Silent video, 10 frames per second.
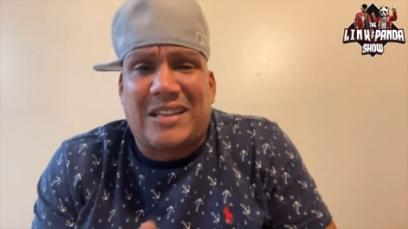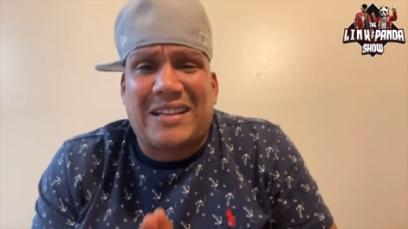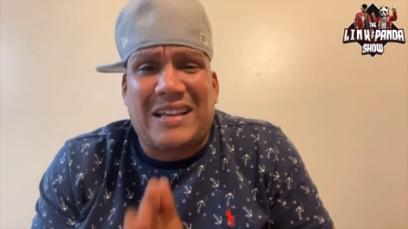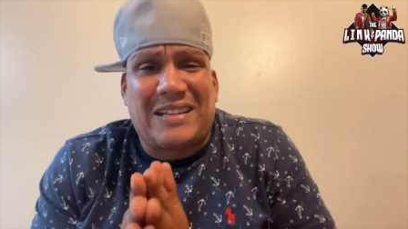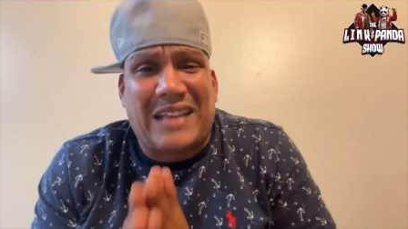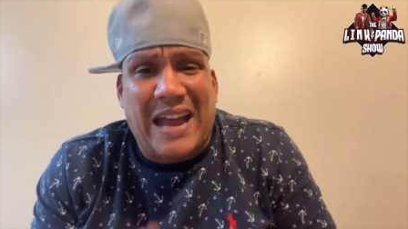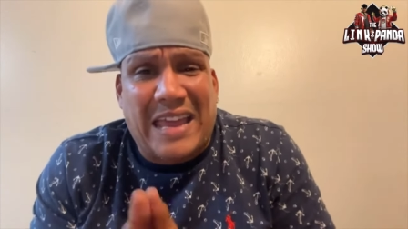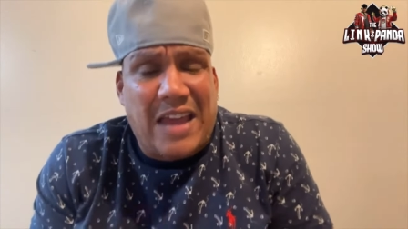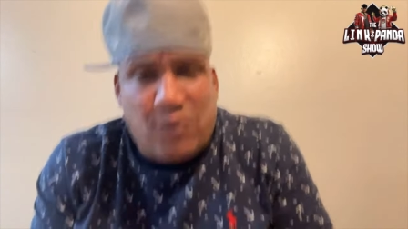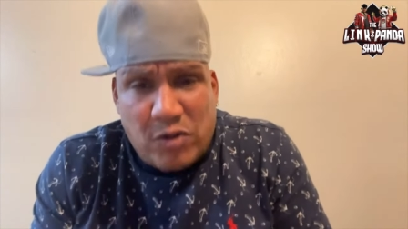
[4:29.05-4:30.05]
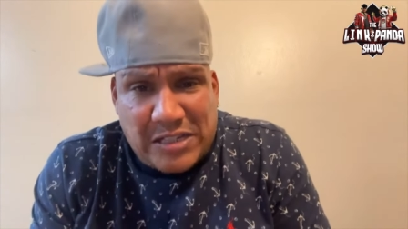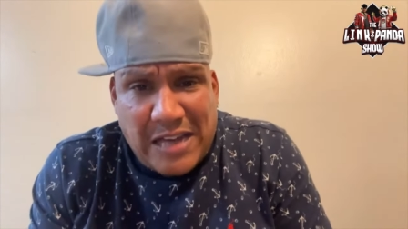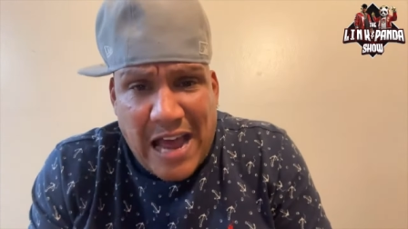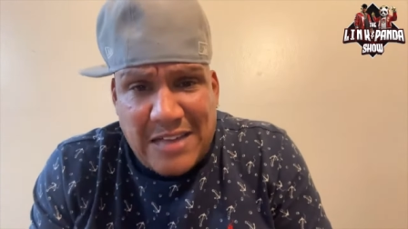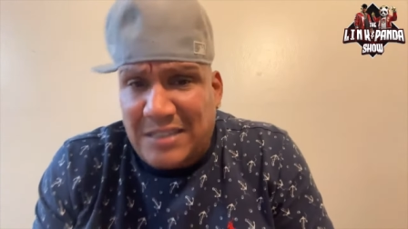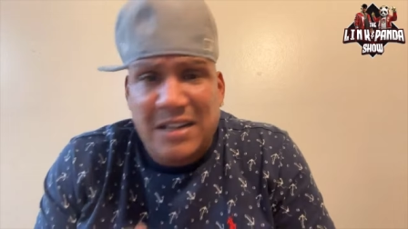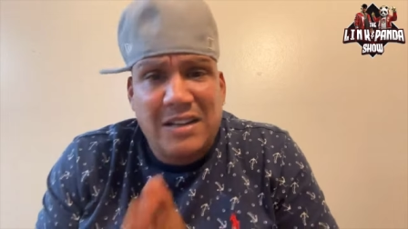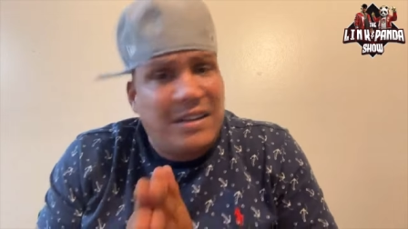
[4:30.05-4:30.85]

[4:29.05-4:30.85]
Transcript: That, that gay voice he has,